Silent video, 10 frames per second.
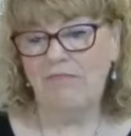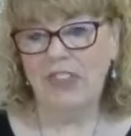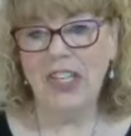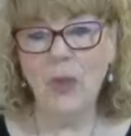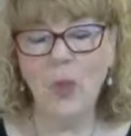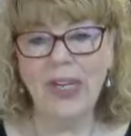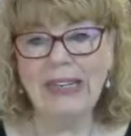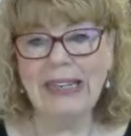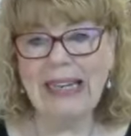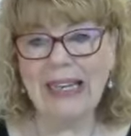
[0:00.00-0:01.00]
Take one a
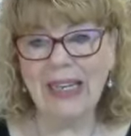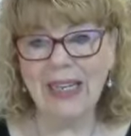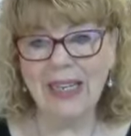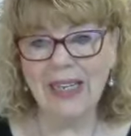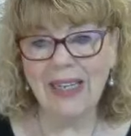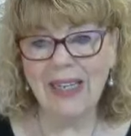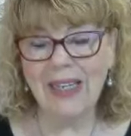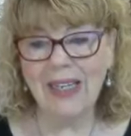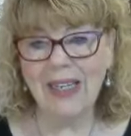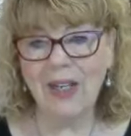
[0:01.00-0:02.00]
day.
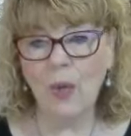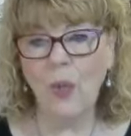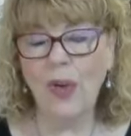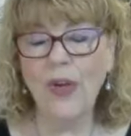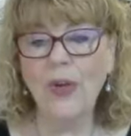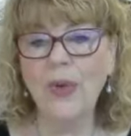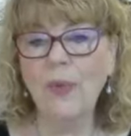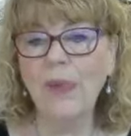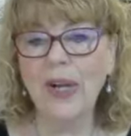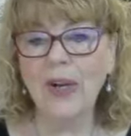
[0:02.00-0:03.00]
What new
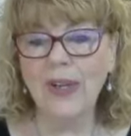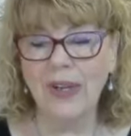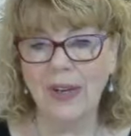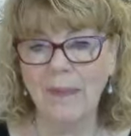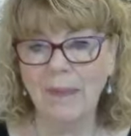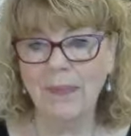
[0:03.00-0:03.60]
paradigm?